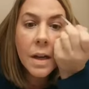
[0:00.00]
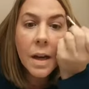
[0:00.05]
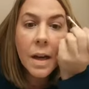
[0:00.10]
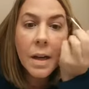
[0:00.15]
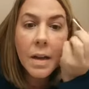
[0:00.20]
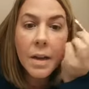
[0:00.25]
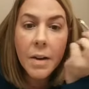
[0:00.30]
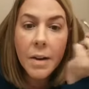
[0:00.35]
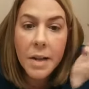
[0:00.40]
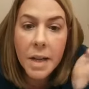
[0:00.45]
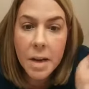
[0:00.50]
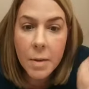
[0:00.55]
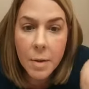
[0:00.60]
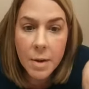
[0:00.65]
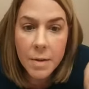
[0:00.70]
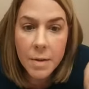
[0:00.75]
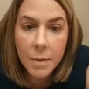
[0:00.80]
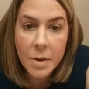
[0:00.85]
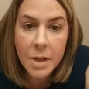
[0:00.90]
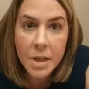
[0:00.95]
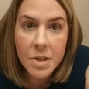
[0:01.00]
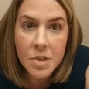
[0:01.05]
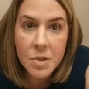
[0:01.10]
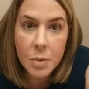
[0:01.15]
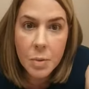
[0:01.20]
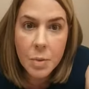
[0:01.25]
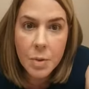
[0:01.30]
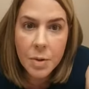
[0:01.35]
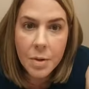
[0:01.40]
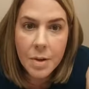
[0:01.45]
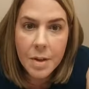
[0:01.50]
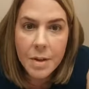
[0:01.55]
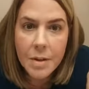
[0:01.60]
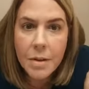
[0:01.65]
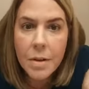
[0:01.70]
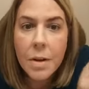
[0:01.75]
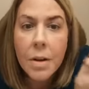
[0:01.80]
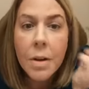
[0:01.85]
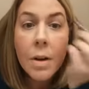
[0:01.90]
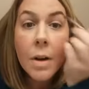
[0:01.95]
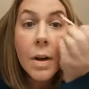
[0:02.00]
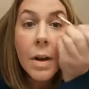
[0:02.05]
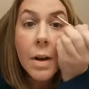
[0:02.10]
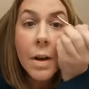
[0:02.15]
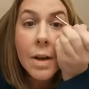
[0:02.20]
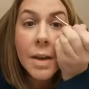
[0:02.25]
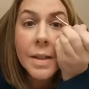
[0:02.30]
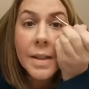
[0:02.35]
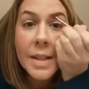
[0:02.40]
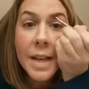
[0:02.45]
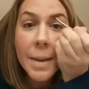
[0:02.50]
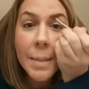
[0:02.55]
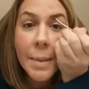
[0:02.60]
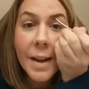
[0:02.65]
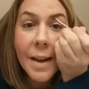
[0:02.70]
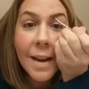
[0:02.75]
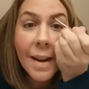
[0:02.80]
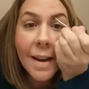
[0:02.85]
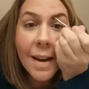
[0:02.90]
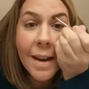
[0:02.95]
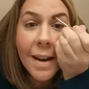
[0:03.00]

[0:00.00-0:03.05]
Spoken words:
I know, I can't wait for you to get your order either. Debbie.